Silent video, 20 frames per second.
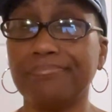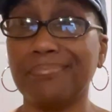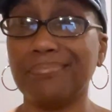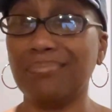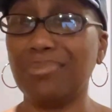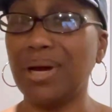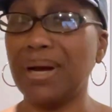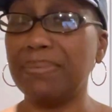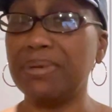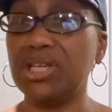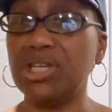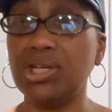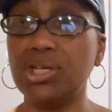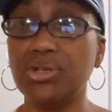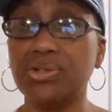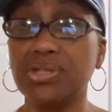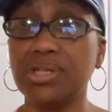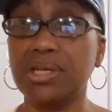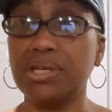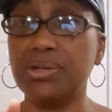probably
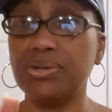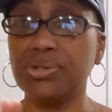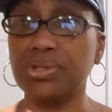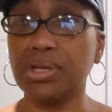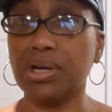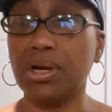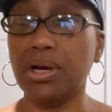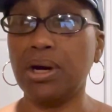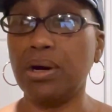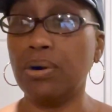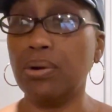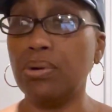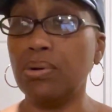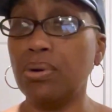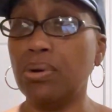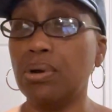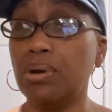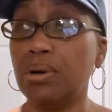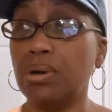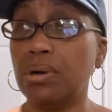years and years ago.
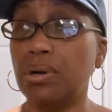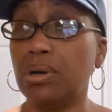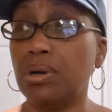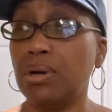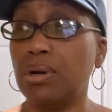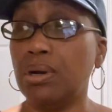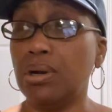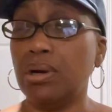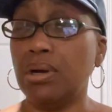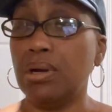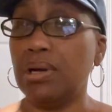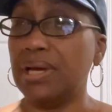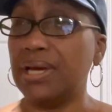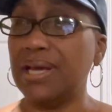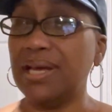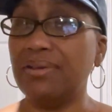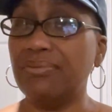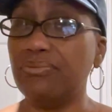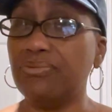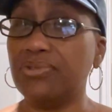
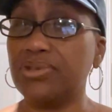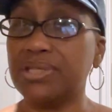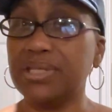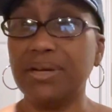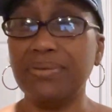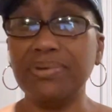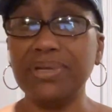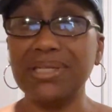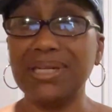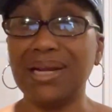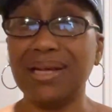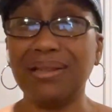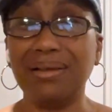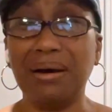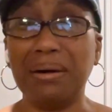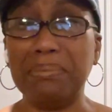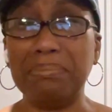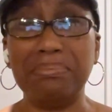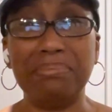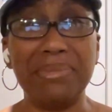And for some reason I
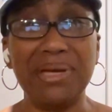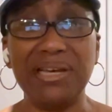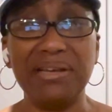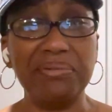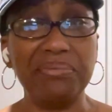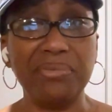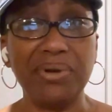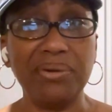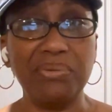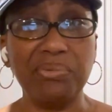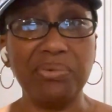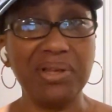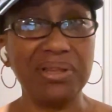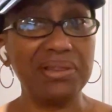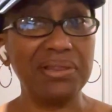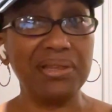thought mint went with